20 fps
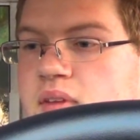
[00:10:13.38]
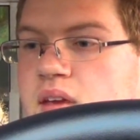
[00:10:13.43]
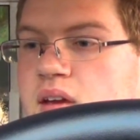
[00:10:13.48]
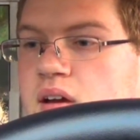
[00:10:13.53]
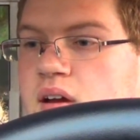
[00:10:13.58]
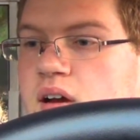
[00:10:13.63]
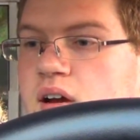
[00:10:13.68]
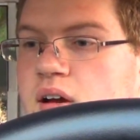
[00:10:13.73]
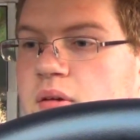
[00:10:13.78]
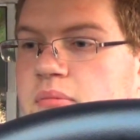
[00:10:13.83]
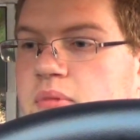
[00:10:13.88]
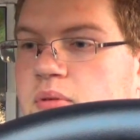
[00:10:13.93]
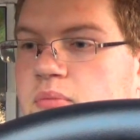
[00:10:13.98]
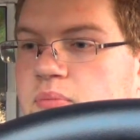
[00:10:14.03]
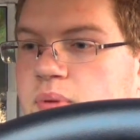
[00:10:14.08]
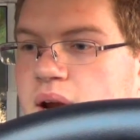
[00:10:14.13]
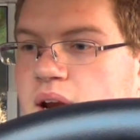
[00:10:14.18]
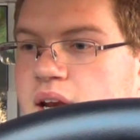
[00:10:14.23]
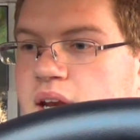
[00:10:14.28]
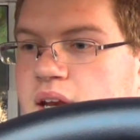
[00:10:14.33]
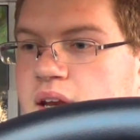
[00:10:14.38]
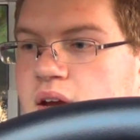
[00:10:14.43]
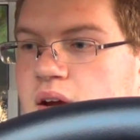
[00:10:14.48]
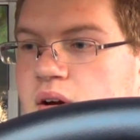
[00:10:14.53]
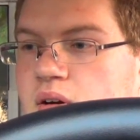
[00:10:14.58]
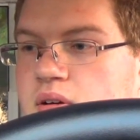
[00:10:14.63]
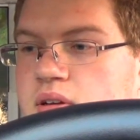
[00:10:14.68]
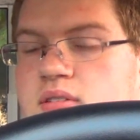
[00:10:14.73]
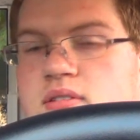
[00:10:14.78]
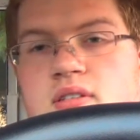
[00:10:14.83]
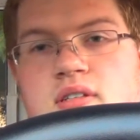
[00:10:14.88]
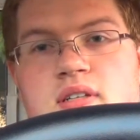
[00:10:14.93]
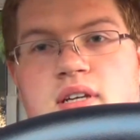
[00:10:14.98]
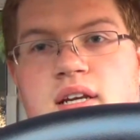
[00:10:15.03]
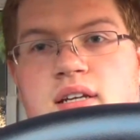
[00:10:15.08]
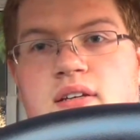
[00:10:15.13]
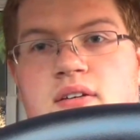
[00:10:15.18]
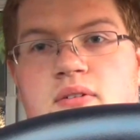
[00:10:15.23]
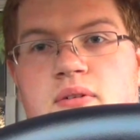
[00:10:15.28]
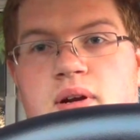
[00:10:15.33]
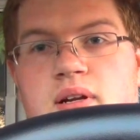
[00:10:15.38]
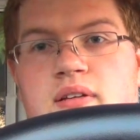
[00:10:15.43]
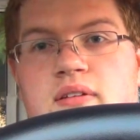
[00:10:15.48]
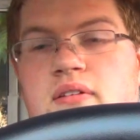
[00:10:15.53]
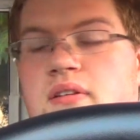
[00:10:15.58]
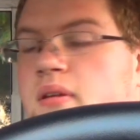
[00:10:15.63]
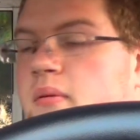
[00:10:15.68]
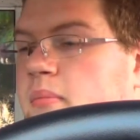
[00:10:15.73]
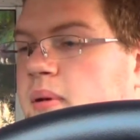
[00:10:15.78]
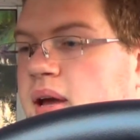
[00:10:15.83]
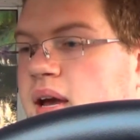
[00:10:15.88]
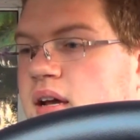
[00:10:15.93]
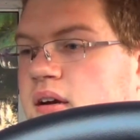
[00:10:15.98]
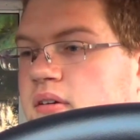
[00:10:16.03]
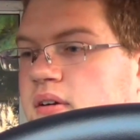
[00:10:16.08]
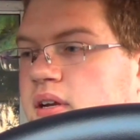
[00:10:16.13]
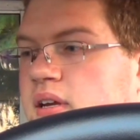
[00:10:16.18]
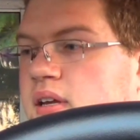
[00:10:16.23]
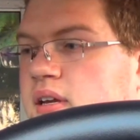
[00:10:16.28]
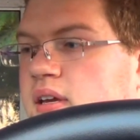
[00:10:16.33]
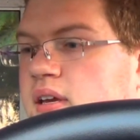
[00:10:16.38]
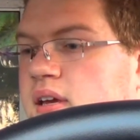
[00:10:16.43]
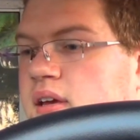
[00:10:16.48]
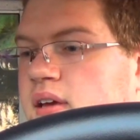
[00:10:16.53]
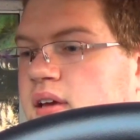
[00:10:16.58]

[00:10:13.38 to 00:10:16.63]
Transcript: The radio is connected directly to the battery,